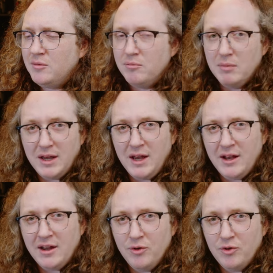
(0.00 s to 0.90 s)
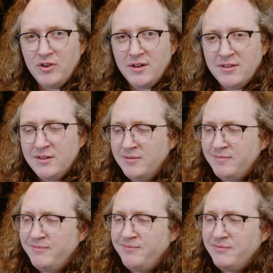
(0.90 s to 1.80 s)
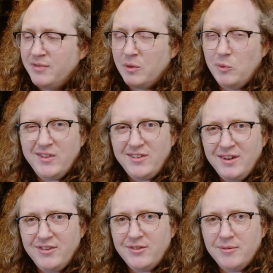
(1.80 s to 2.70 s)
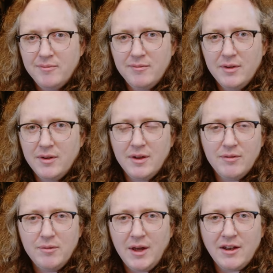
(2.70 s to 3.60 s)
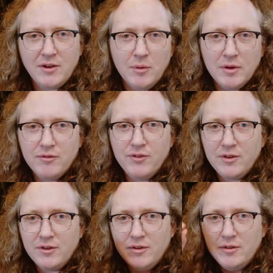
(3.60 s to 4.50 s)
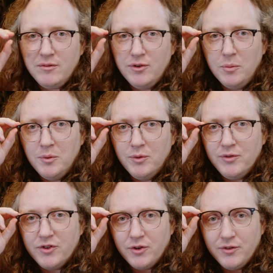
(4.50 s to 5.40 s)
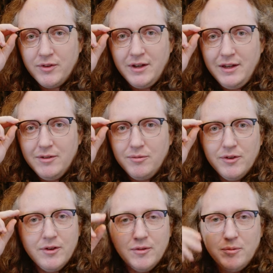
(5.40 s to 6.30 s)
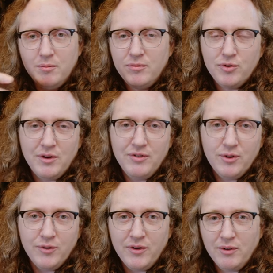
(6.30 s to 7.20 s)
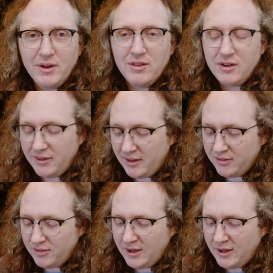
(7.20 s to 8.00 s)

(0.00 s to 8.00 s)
mechanical shutter, which is uh, adequate for normal photography, for street photography or anything like that.